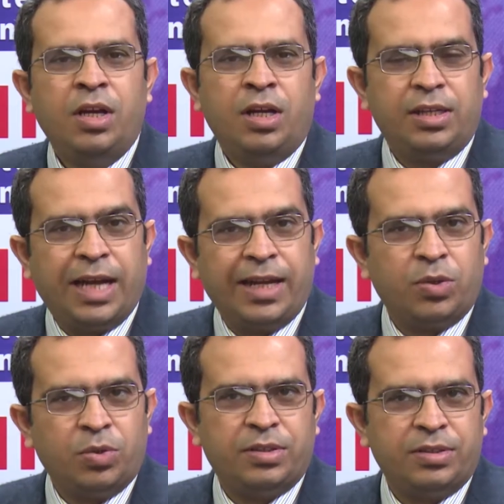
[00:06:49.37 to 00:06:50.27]
right.
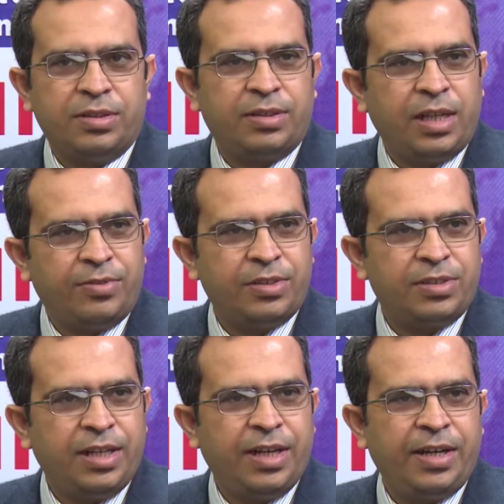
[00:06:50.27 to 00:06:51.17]
diagnosis itself is
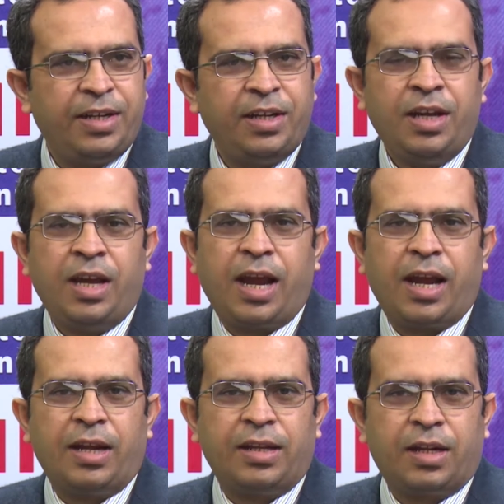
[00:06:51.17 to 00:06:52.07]
delayed, mm-hmm.
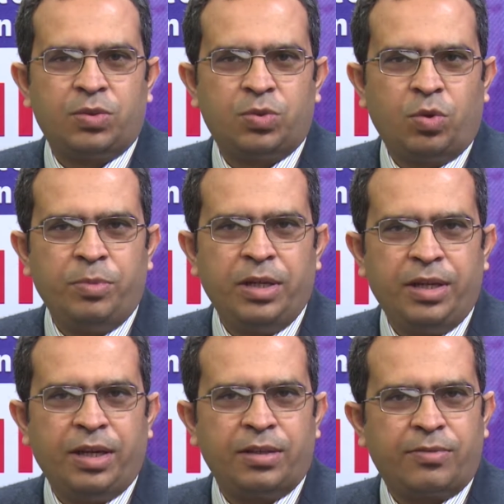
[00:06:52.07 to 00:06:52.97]
and there are so
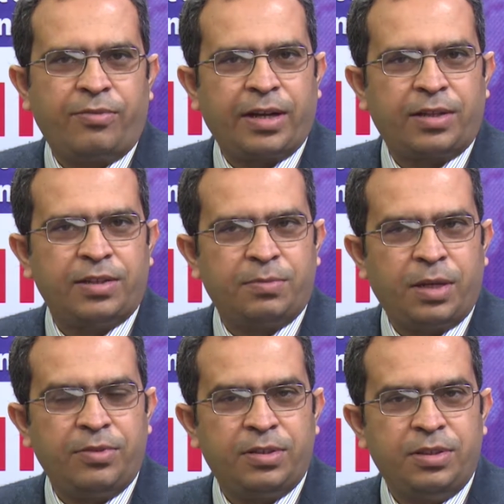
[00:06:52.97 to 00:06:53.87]
many other factors
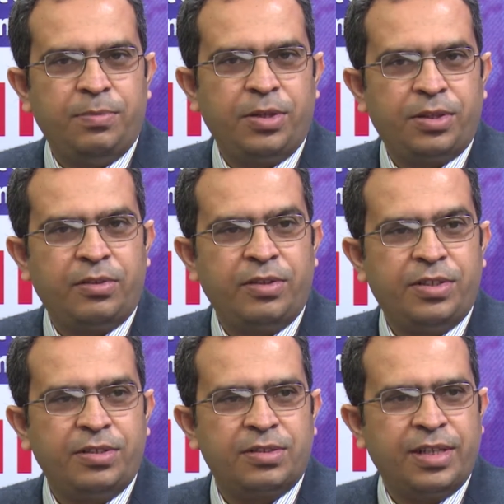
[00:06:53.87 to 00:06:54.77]
by which the patient
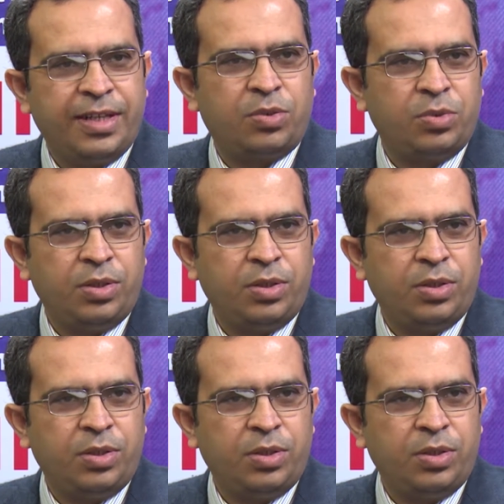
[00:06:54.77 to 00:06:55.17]
reaches late to the